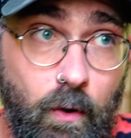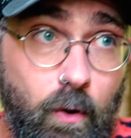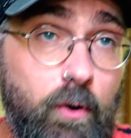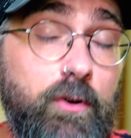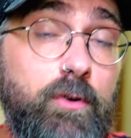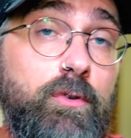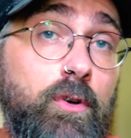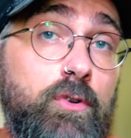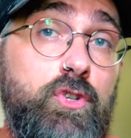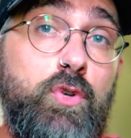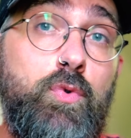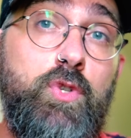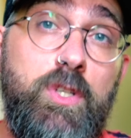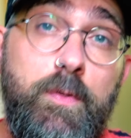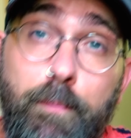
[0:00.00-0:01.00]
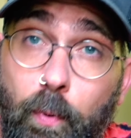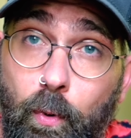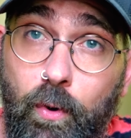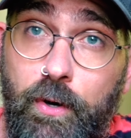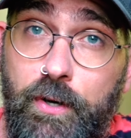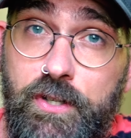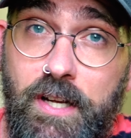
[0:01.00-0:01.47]
or you don't shoot
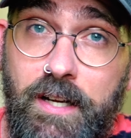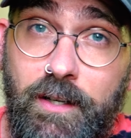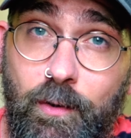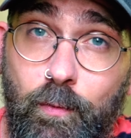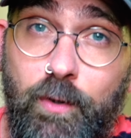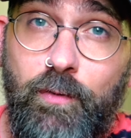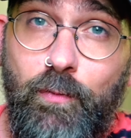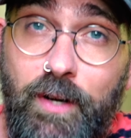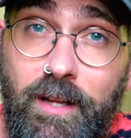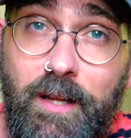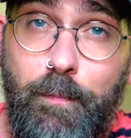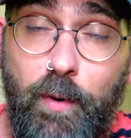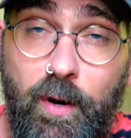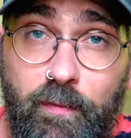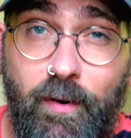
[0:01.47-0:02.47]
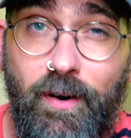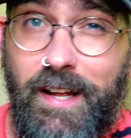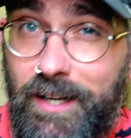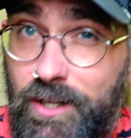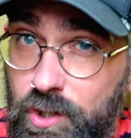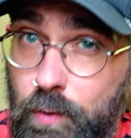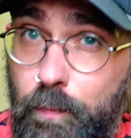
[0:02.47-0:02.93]
sports and you would really prefer
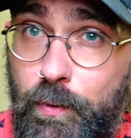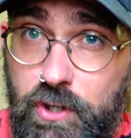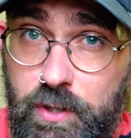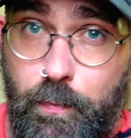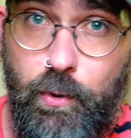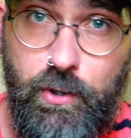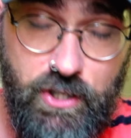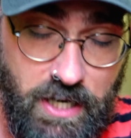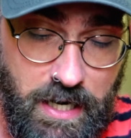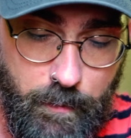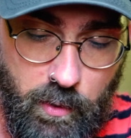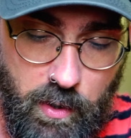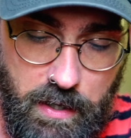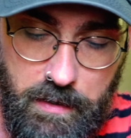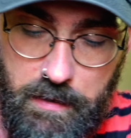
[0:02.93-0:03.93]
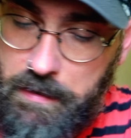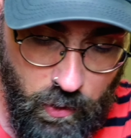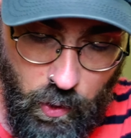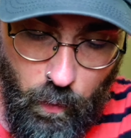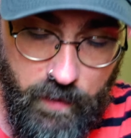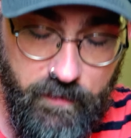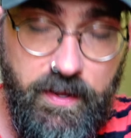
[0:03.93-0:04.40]
like super sports camera,
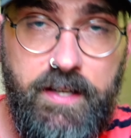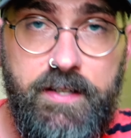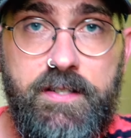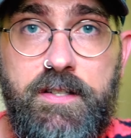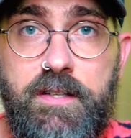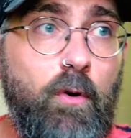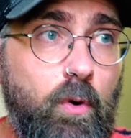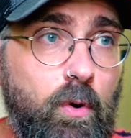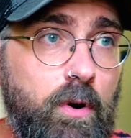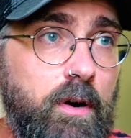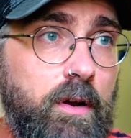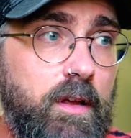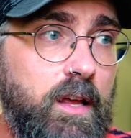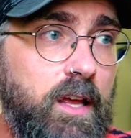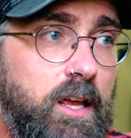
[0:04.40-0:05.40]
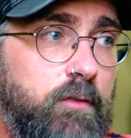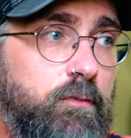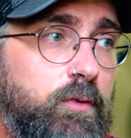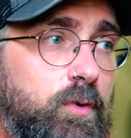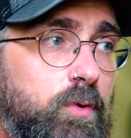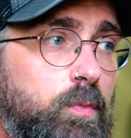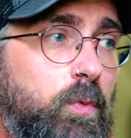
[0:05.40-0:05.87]
go with this. Or if
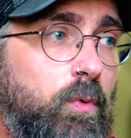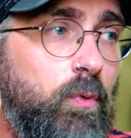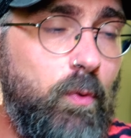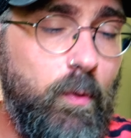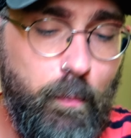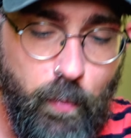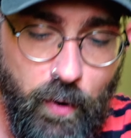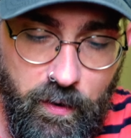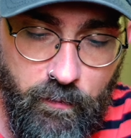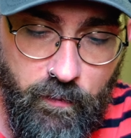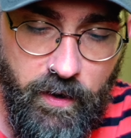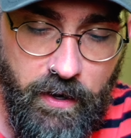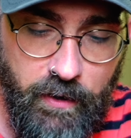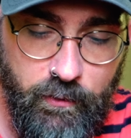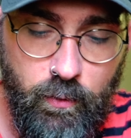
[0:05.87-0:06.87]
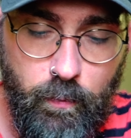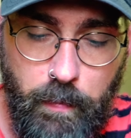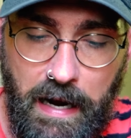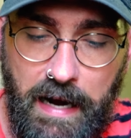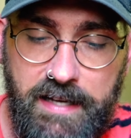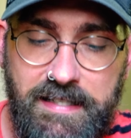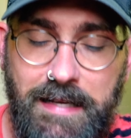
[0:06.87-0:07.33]
you prefer to
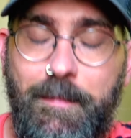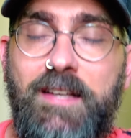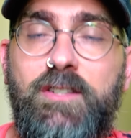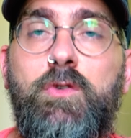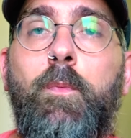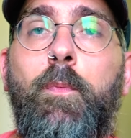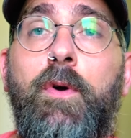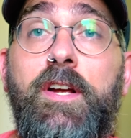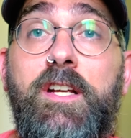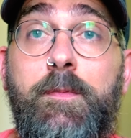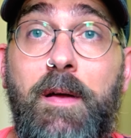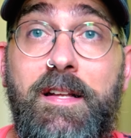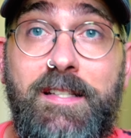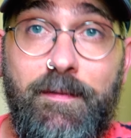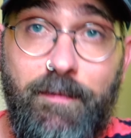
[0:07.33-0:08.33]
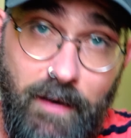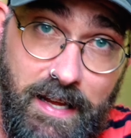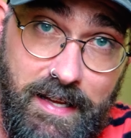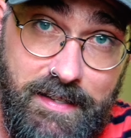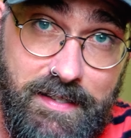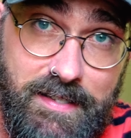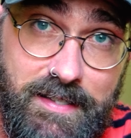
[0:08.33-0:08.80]
buy some super expensive
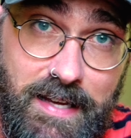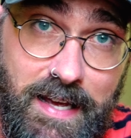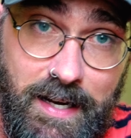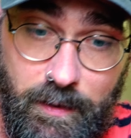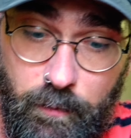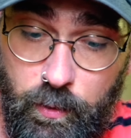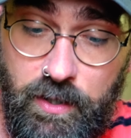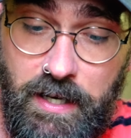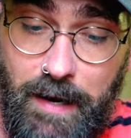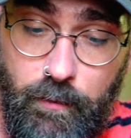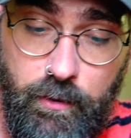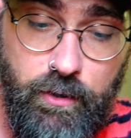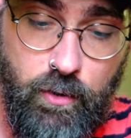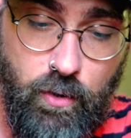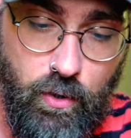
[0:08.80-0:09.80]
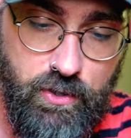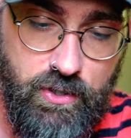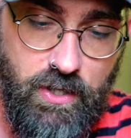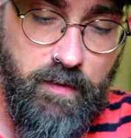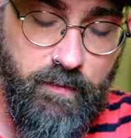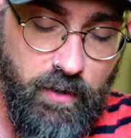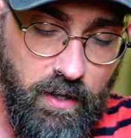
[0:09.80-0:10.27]
lens and it would cover the cost
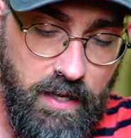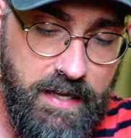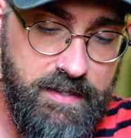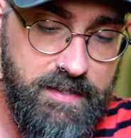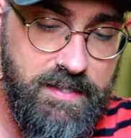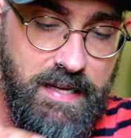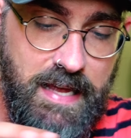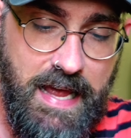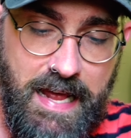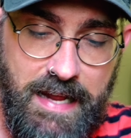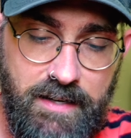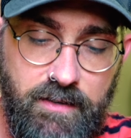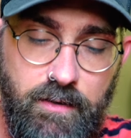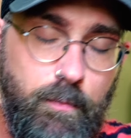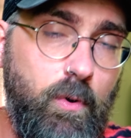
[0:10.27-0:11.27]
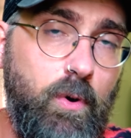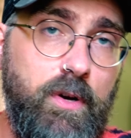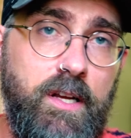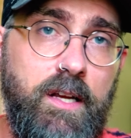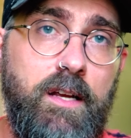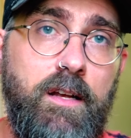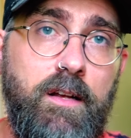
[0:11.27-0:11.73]
with the lens and the
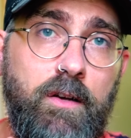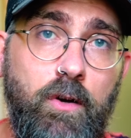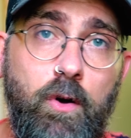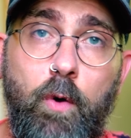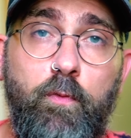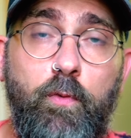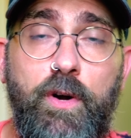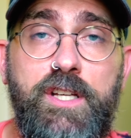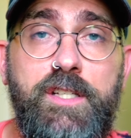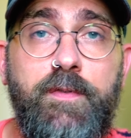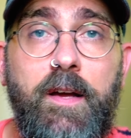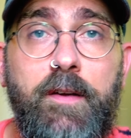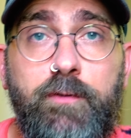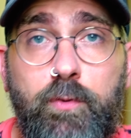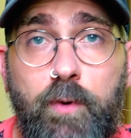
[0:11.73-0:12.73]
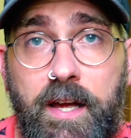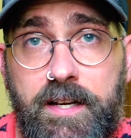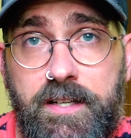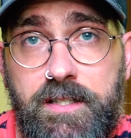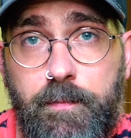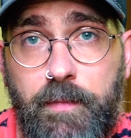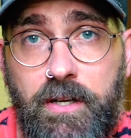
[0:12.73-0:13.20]
body, go for S5
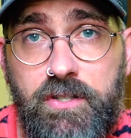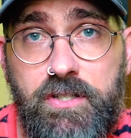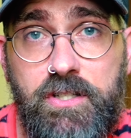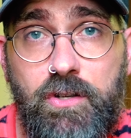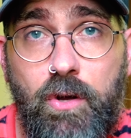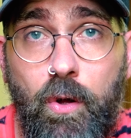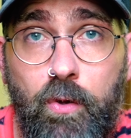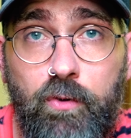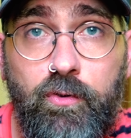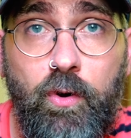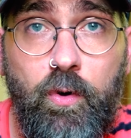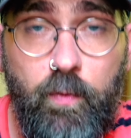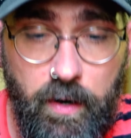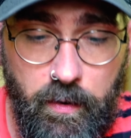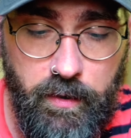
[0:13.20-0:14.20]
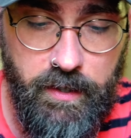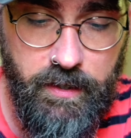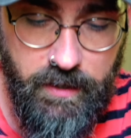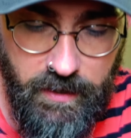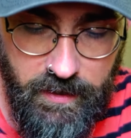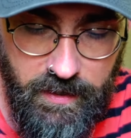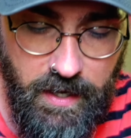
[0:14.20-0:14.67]
IIX because it's also very
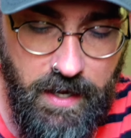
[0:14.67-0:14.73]
good.